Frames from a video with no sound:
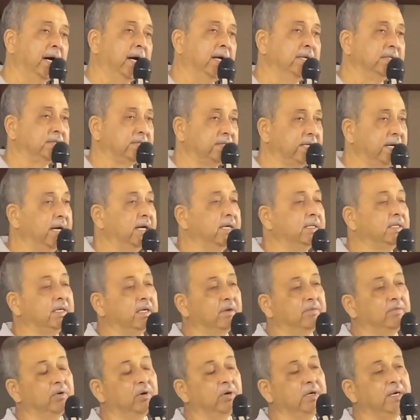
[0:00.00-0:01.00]
stayed
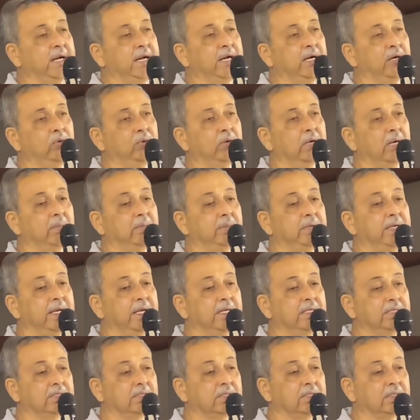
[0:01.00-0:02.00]
there for 10-12
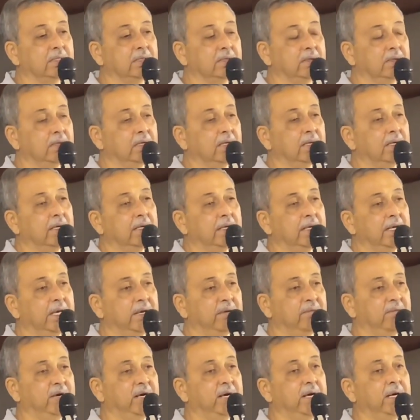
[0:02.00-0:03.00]
days.
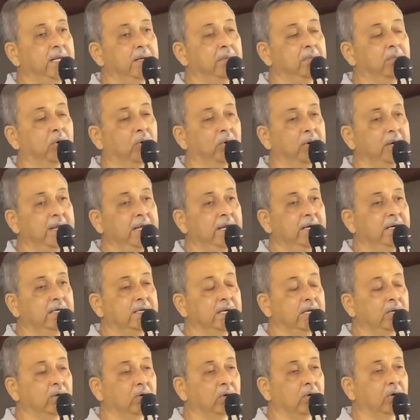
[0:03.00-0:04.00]
Every day morning,
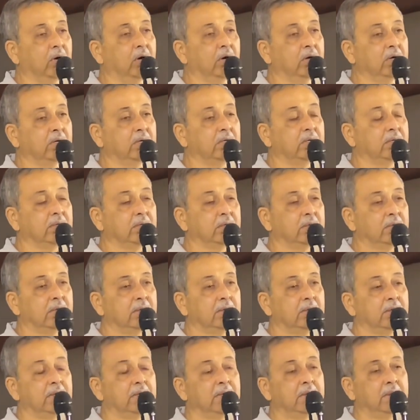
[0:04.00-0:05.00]
10 o'clock.
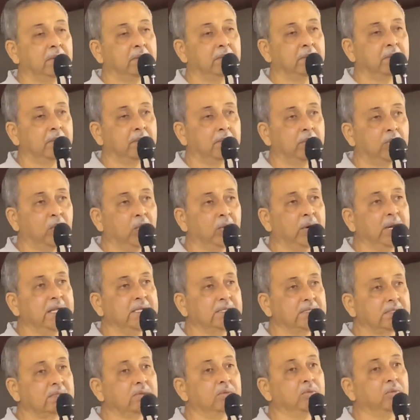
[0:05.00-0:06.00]

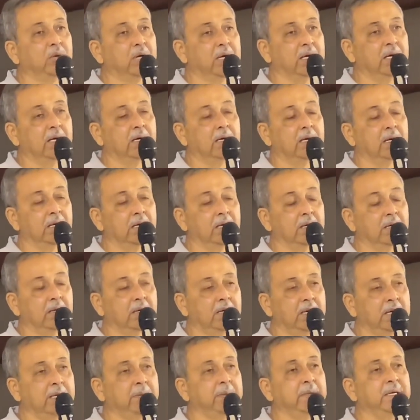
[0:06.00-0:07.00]
Morris,
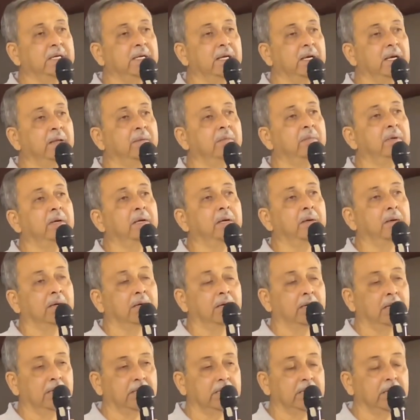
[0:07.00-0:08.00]
let me tell
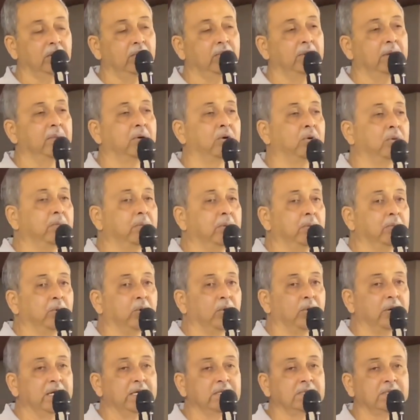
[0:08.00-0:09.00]
you about
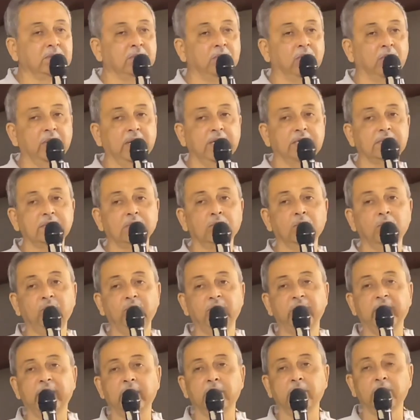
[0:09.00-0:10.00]
Morris.
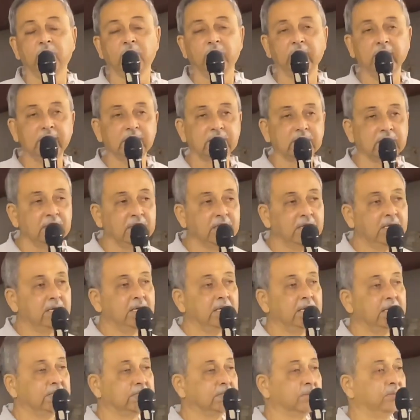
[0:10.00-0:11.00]
Wolfgang Morris
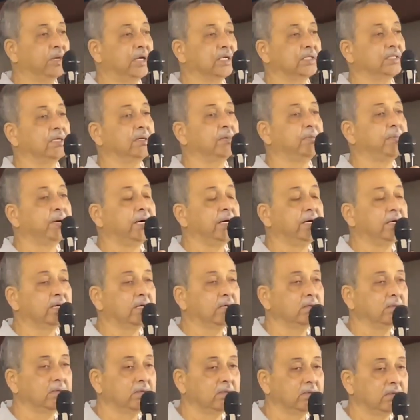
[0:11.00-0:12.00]
is a master
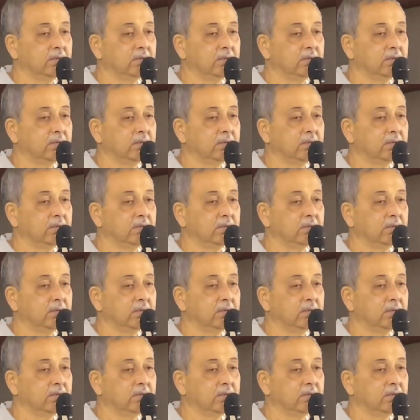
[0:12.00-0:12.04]
printer.